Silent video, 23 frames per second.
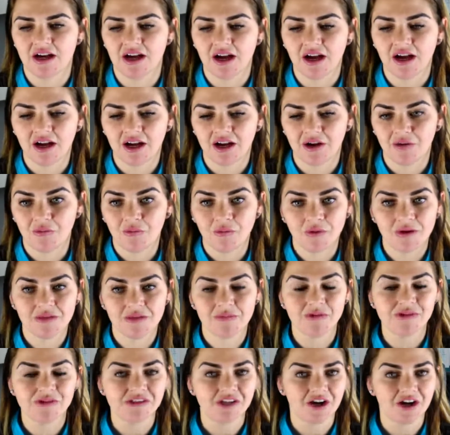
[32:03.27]
One of the
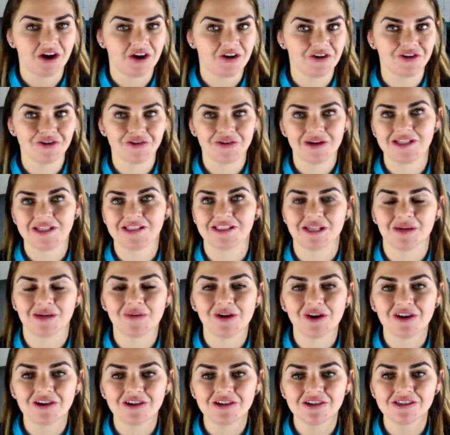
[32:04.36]
most underrated
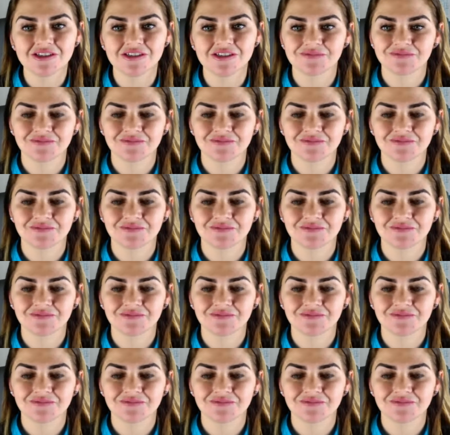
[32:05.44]
seminars